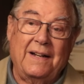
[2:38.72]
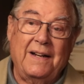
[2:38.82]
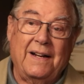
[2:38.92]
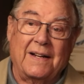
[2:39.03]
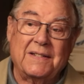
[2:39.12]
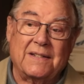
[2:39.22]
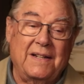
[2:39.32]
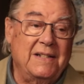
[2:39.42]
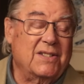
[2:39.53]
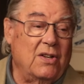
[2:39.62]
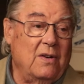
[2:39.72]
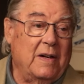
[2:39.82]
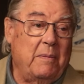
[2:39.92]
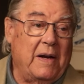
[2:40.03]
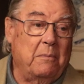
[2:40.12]
any case, he's
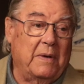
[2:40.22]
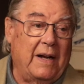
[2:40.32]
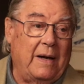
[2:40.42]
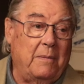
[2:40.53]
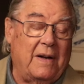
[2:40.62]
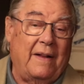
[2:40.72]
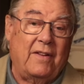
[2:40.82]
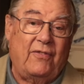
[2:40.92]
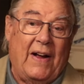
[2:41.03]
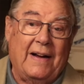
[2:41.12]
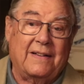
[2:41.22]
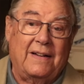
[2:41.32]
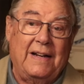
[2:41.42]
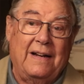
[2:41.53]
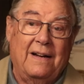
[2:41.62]
certainly being blamed, and the fact
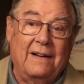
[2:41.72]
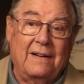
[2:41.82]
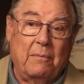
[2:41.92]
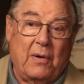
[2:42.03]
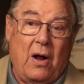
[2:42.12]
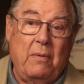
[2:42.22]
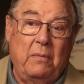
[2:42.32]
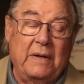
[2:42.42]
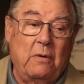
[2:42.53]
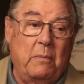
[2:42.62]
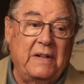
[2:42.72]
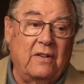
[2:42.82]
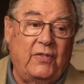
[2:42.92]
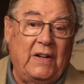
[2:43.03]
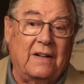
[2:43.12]
that he probably will be
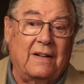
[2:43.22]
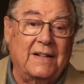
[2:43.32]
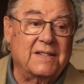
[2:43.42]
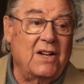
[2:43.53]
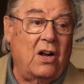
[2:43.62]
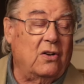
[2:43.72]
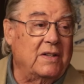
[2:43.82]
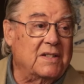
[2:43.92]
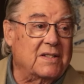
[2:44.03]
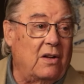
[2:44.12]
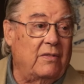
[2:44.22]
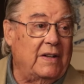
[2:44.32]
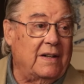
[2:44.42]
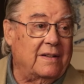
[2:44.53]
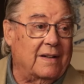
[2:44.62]
defeated is not going to solve
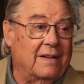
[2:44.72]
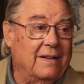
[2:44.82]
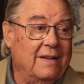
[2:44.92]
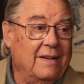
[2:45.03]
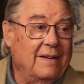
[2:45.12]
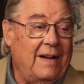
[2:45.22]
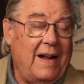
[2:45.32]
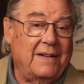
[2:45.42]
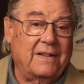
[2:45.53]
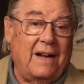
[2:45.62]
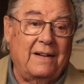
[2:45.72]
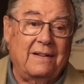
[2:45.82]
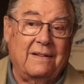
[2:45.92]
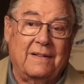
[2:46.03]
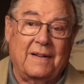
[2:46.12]
anything. And
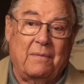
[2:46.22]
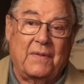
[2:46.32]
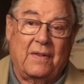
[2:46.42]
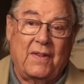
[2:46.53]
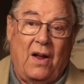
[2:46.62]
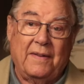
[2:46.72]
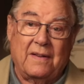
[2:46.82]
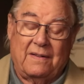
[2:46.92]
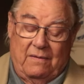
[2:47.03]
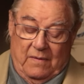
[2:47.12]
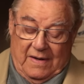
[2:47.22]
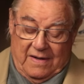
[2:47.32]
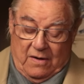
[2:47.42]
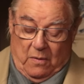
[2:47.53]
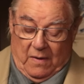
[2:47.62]
the thought that,
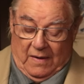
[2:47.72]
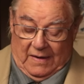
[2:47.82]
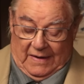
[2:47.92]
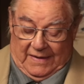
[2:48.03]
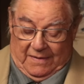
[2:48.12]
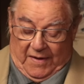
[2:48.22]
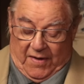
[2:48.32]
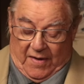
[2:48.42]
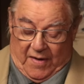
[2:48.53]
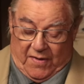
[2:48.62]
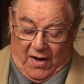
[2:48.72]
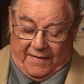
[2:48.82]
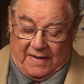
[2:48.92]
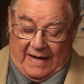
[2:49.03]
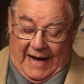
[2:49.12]
the
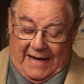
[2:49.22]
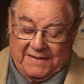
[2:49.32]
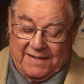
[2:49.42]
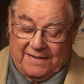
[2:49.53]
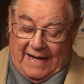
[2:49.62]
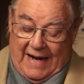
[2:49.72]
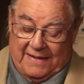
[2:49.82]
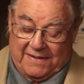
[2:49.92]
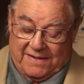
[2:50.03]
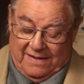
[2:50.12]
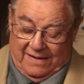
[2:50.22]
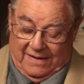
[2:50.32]
thought that axe the tax,